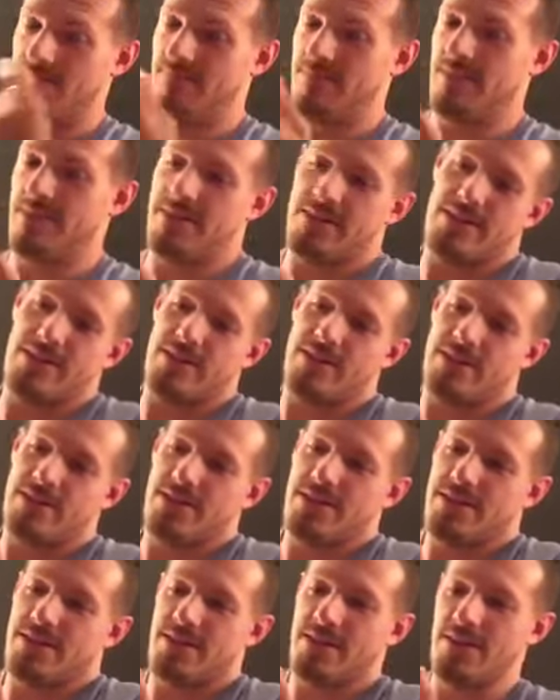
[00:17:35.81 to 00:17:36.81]

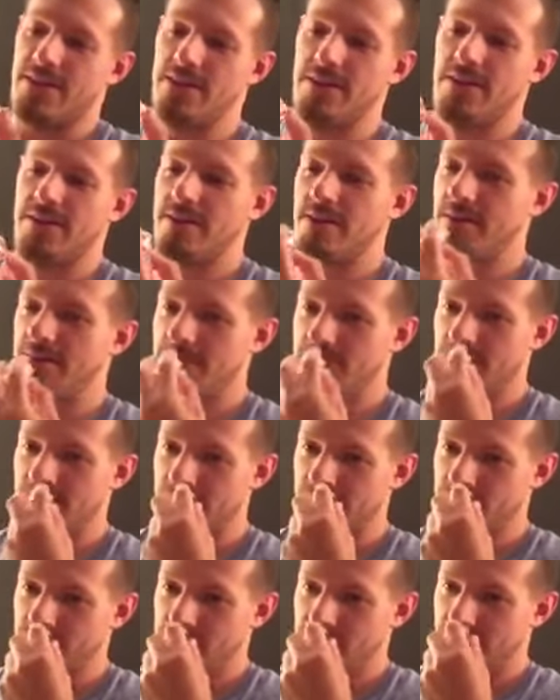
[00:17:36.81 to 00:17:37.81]

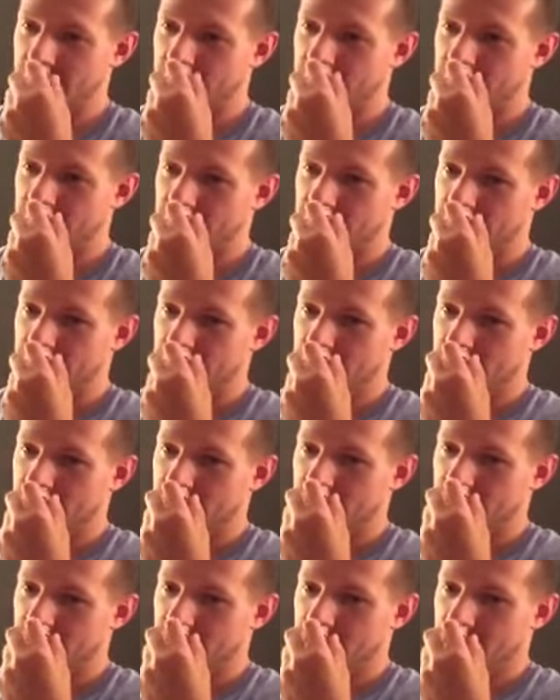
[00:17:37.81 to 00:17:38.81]

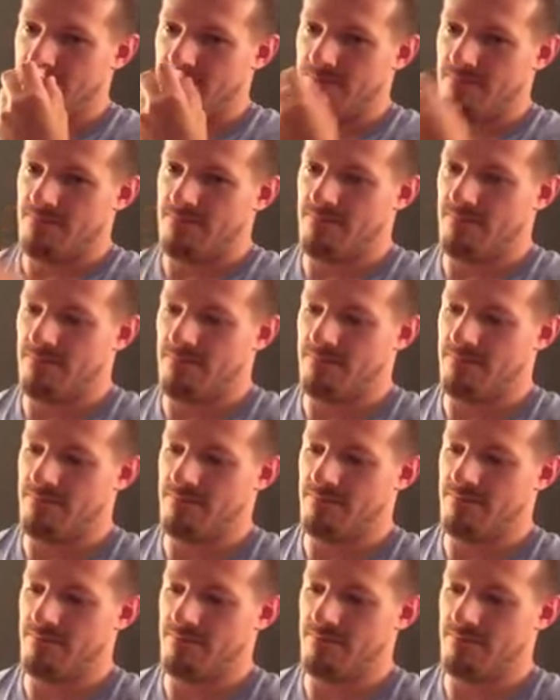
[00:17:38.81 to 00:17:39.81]

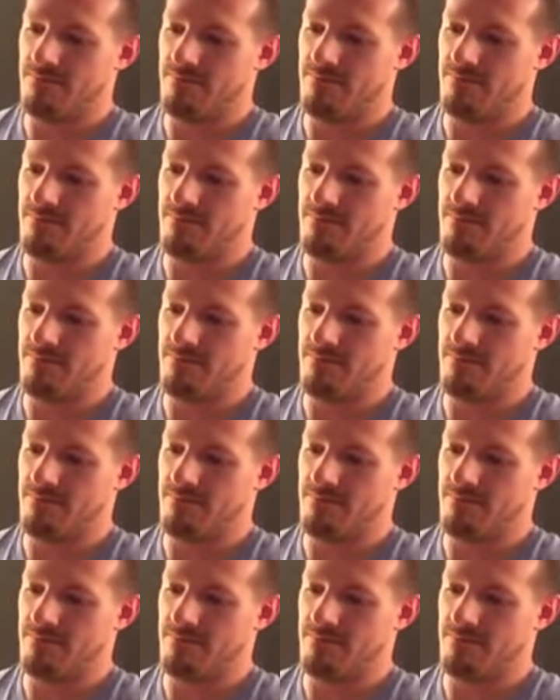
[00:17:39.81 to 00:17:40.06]
(silent)